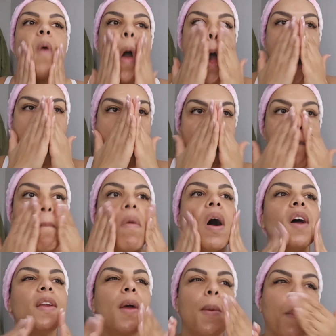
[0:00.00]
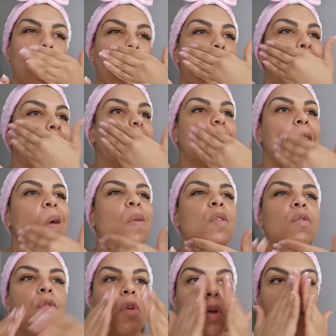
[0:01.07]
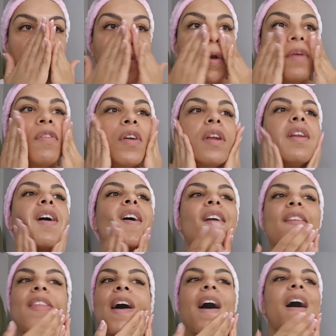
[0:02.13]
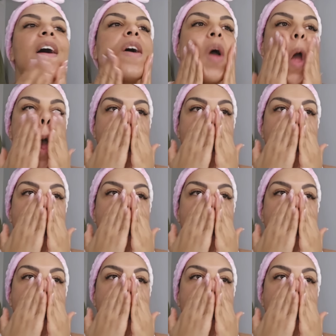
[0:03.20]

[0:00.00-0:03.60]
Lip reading: I don't put a toner on or anything like that.